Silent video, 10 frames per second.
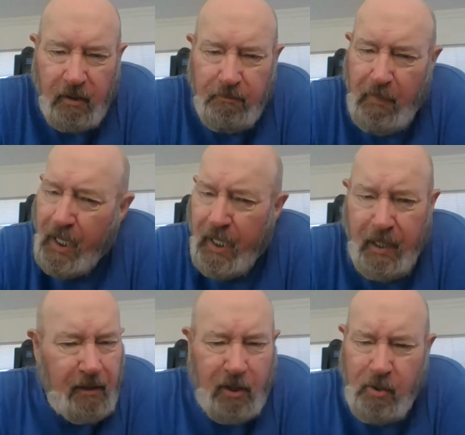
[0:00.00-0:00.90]

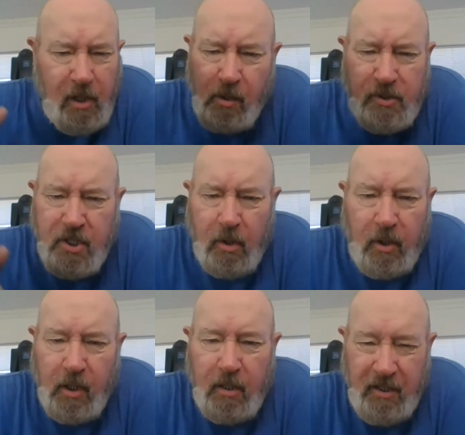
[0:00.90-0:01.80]
Man, kudos to
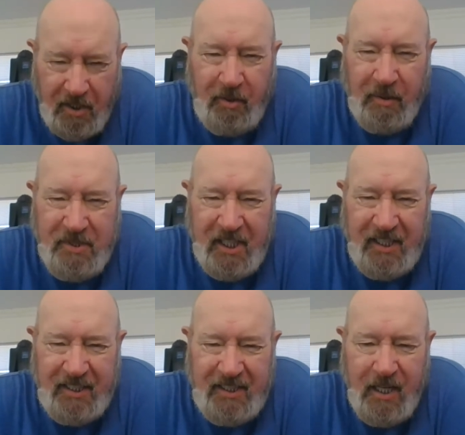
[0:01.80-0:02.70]
you. You know what I'm
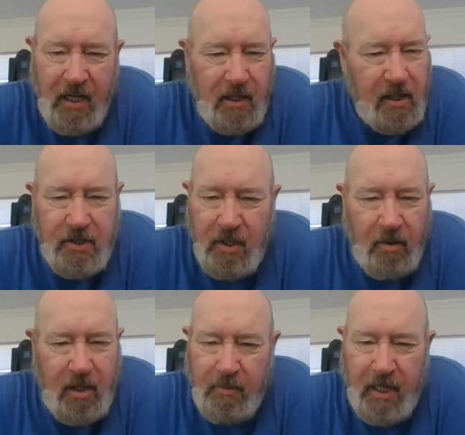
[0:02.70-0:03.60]
saying? Just
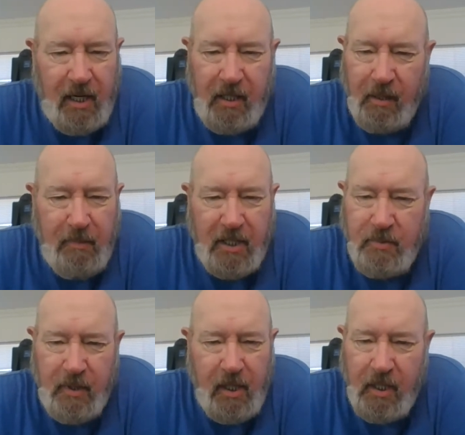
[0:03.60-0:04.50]
don't come down here and mess
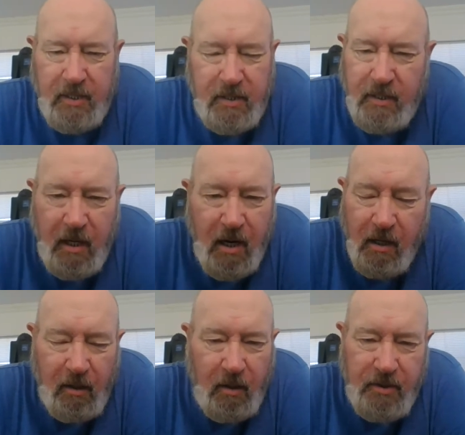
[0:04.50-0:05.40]
with us,
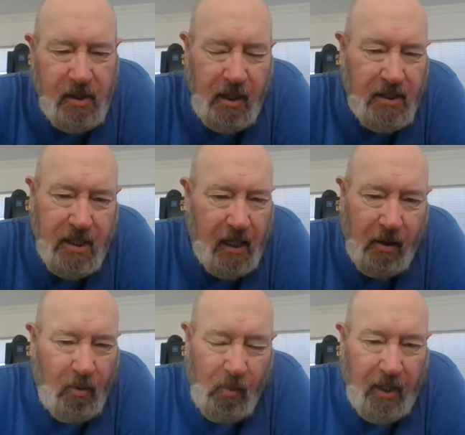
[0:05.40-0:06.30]
because it's not
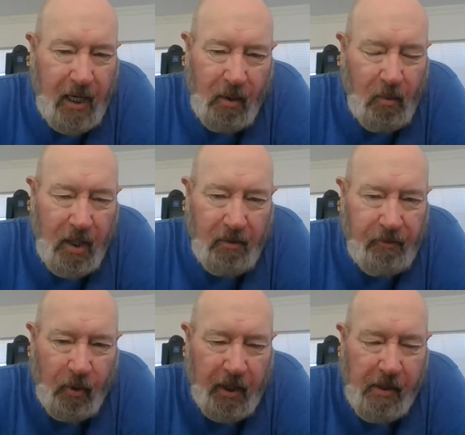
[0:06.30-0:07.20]
going to work out well
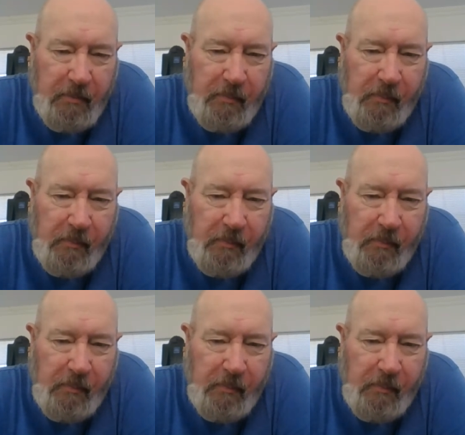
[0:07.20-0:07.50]
for you.